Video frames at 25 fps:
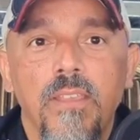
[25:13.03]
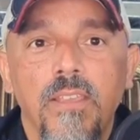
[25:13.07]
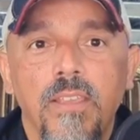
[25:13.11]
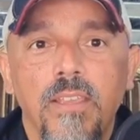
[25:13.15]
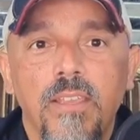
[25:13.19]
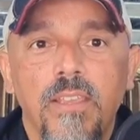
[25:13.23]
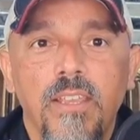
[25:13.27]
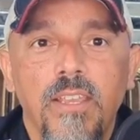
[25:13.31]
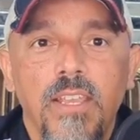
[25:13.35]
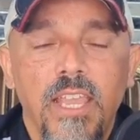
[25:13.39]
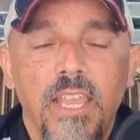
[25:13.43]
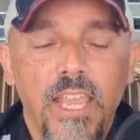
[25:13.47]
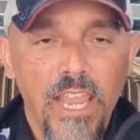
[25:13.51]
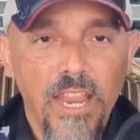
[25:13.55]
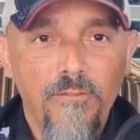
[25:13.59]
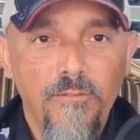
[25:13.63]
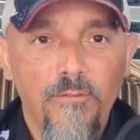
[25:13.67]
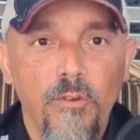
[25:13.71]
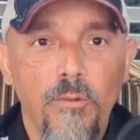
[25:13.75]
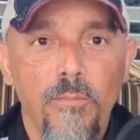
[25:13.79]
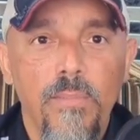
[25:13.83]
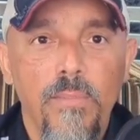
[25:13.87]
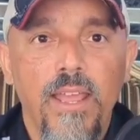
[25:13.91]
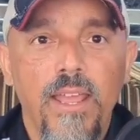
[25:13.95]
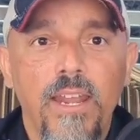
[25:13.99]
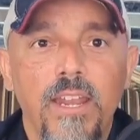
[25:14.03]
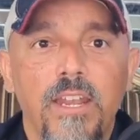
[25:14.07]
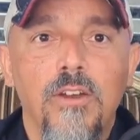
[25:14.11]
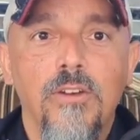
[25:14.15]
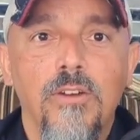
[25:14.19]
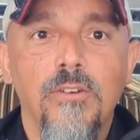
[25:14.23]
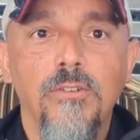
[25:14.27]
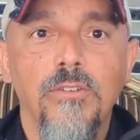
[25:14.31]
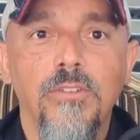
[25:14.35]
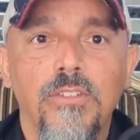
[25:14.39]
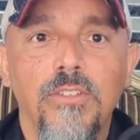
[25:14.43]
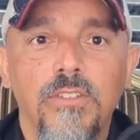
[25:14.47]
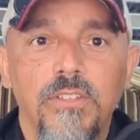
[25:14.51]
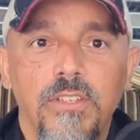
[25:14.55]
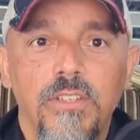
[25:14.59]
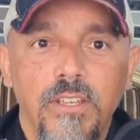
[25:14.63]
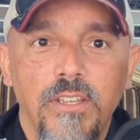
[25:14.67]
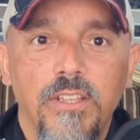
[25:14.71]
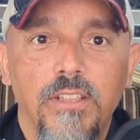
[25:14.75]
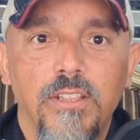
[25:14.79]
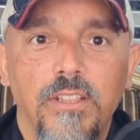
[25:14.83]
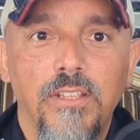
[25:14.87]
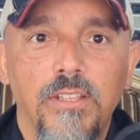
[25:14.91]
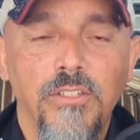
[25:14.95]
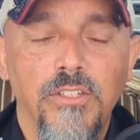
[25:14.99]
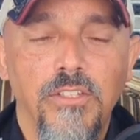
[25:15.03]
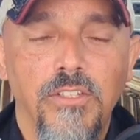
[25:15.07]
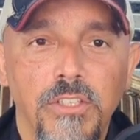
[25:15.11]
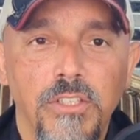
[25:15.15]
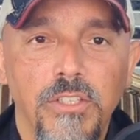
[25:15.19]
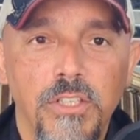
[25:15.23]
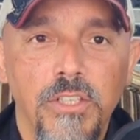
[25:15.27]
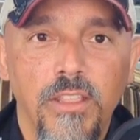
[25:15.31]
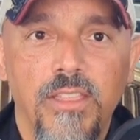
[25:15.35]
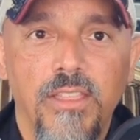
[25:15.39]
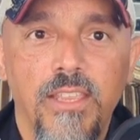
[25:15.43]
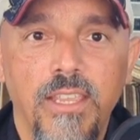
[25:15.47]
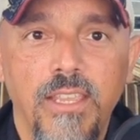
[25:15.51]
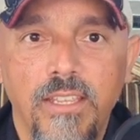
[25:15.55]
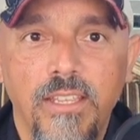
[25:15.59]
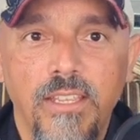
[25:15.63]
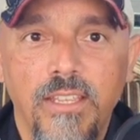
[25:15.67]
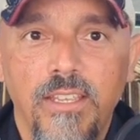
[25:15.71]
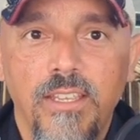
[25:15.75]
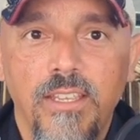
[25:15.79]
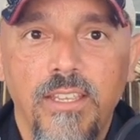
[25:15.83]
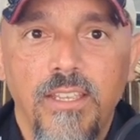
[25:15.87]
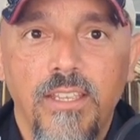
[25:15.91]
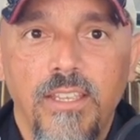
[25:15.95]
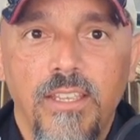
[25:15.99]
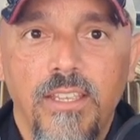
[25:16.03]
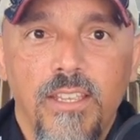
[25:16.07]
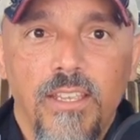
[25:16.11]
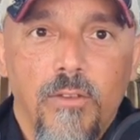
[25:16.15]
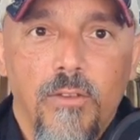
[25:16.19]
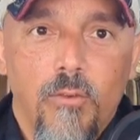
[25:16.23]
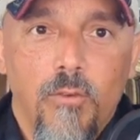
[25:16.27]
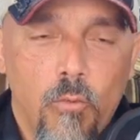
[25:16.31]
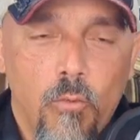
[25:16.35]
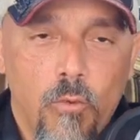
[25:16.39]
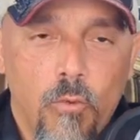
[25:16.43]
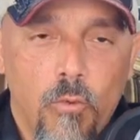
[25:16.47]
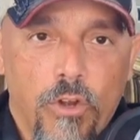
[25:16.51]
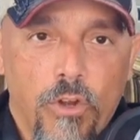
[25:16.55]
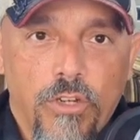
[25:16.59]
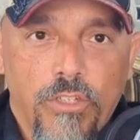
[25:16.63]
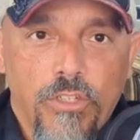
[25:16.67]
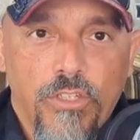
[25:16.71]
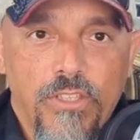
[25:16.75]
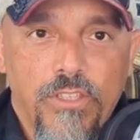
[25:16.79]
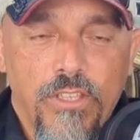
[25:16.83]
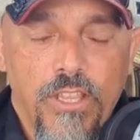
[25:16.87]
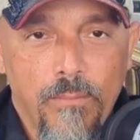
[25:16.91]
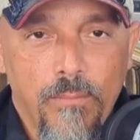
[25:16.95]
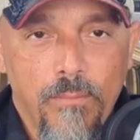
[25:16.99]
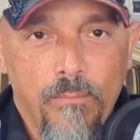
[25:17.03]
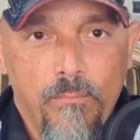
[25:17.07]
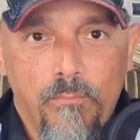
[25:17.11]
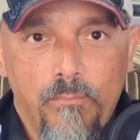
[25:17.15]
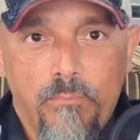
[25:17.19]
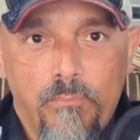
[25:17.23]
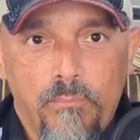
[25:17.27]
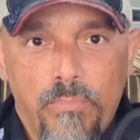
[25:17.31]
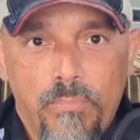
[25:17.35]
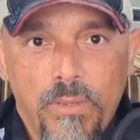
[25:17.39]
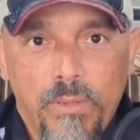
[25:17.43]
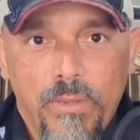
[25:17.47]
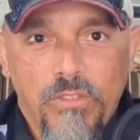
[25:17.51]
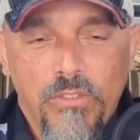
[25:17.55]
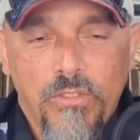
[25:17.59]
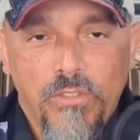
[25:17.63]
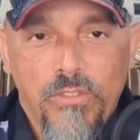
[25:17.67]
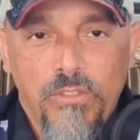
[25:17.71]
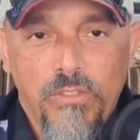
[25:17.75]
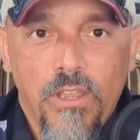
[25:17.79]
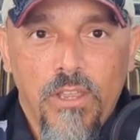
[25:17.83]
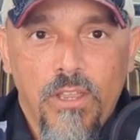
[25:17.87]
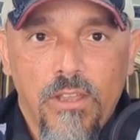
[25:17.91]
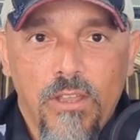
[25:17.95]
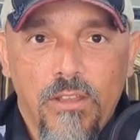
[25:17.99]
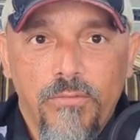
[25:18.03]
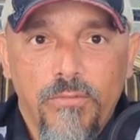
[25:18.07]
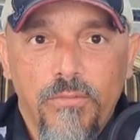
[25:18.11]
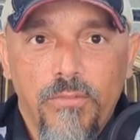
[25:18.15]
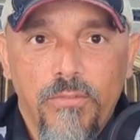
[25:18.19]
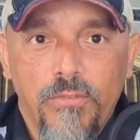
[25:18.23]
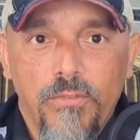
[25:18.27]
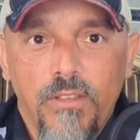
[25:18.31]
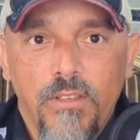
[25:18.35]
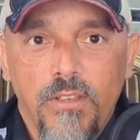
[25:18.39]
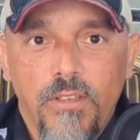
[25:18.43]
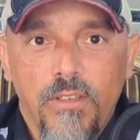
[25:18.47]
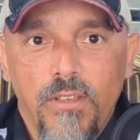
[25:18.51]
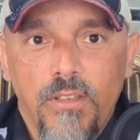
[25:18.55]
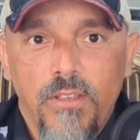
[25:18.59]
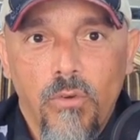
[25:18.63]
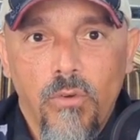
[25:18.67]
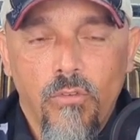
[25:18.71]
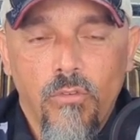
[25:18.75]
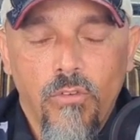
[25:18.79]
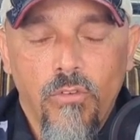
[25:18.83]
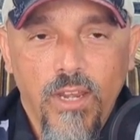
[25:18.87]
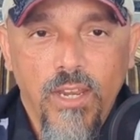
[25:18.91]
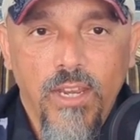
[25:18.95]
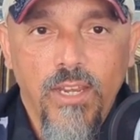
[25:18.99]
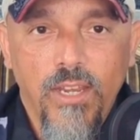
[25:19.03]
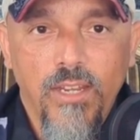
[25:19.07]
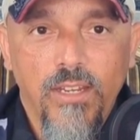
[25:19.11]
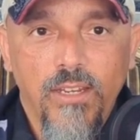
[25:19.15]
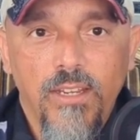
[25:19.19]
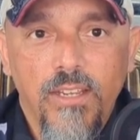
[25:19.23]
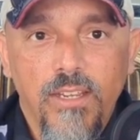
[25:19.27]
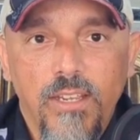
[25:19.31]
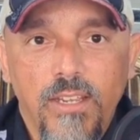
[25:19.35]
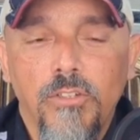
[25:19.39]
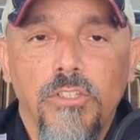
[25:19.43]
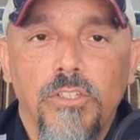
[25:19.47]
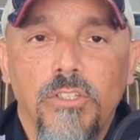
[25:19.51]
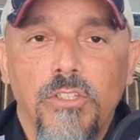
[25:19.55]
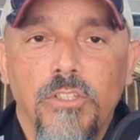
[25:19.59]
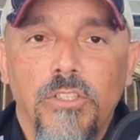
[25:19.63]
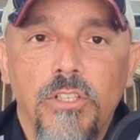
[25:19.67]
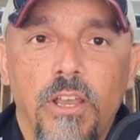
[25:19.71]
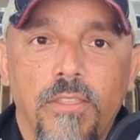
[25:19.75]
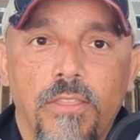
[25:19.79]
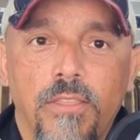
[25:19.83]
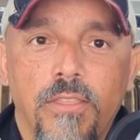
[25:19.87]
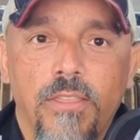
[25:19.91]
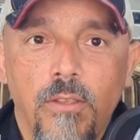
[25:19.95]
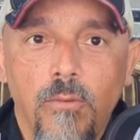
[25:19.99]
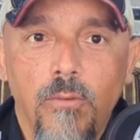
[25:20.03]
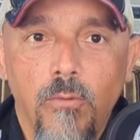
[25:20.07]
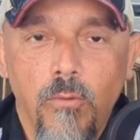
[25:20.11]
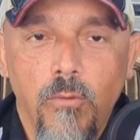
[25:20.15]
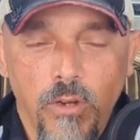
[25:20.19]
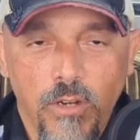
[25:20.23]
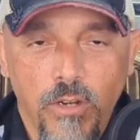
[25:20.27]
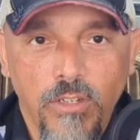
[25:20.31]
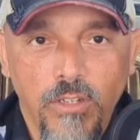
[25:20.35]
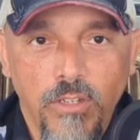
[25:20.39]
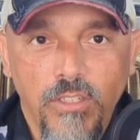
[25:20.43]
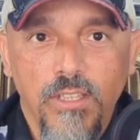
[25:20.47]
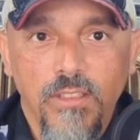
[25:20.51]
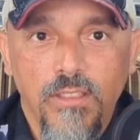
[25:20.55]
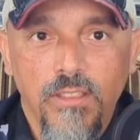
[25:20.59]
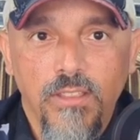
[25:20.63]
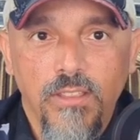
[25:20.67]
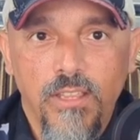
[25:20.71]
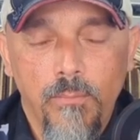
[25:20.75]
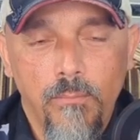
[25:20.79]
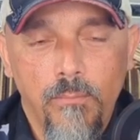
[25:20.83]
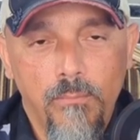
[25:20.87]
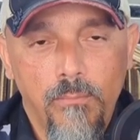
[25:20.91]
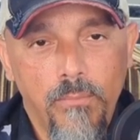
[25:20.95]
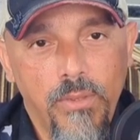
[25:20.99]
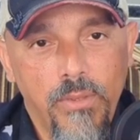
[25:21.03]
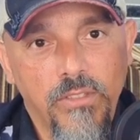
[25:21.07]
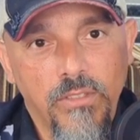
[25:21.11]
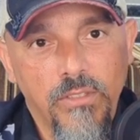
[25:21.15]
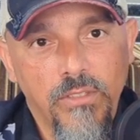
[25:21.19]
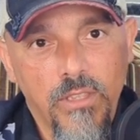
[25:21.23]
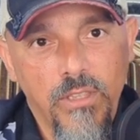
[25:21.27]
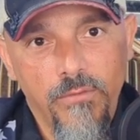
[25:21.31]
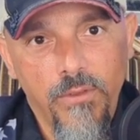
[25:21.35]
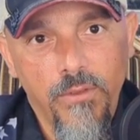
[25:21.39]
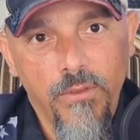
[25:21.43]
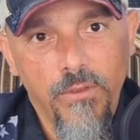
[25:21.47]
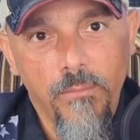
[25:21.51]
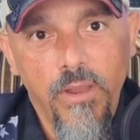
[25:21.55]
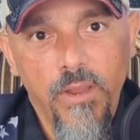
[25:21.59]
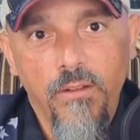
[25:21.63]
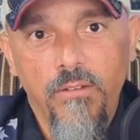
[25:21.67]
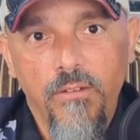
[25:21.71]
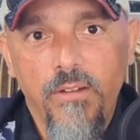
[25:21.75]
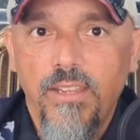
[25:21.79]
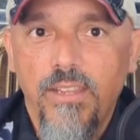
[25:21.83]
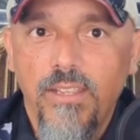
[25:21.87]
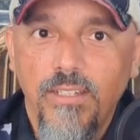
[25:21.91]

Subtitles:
Everybody knows there's nothing worse than a pissed off Marine. There's nothing worse than a pissed off American.